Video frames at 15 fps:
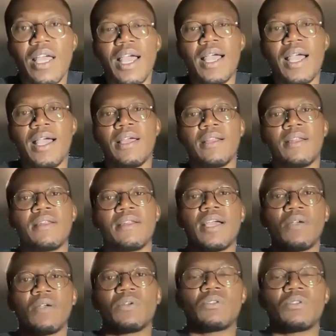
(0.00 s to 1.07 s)
and I
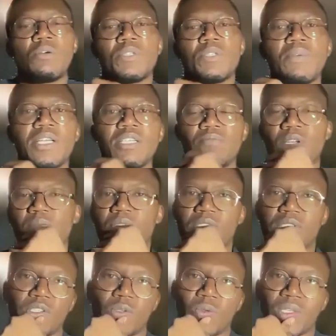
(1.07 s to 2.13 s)
want to optimize my
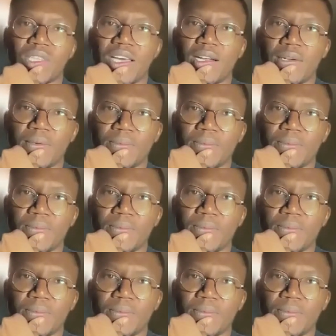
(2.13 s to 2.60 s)
business with that.